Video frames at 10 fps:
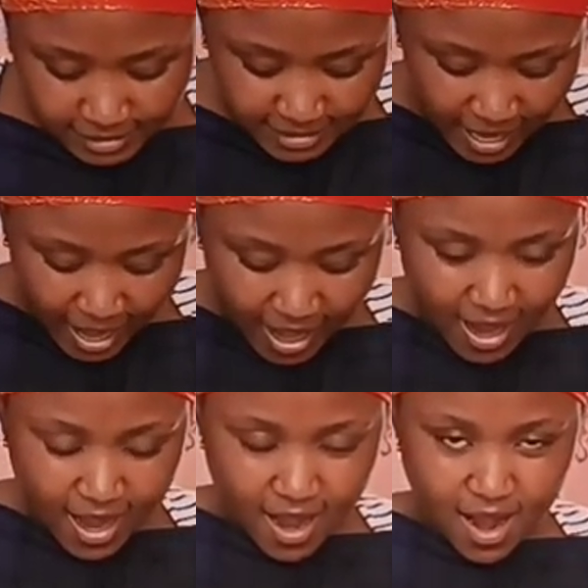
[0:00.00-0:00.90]
is
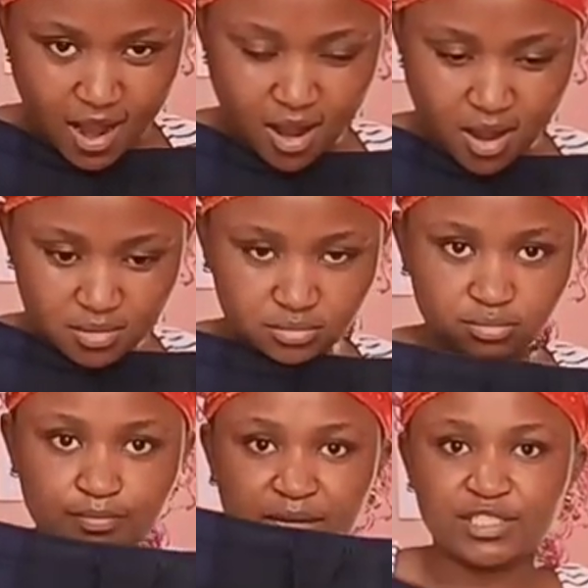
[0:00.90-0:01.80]
a
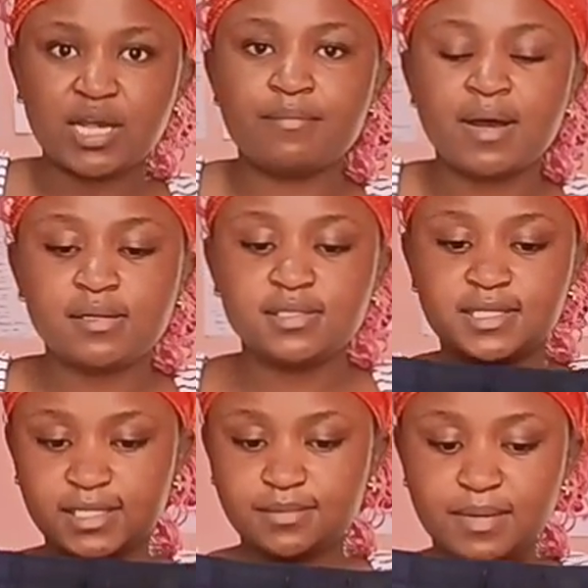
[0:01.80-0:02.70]
pajama
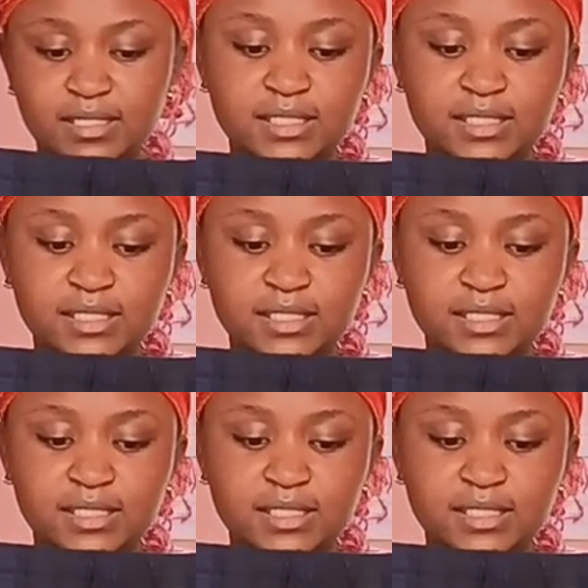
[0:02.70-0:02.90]
set, but